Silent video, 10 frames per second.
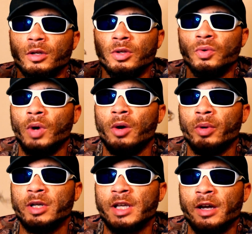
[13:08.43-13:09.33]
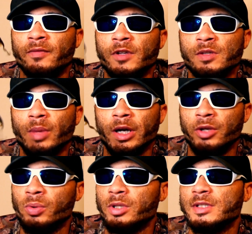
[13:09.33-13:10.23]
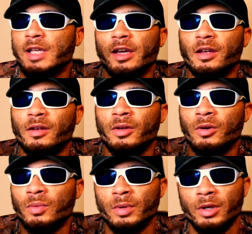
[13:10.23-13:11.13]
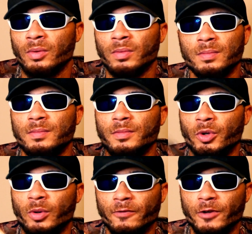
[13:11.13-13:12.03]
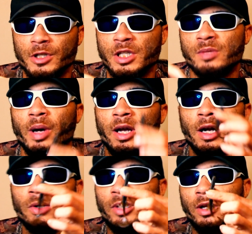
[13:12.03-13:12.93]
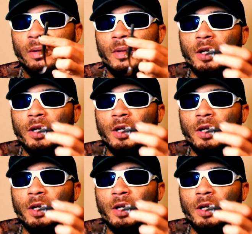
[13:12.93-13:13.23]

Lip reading: you always have this bait. You can say you can fish this bait all day.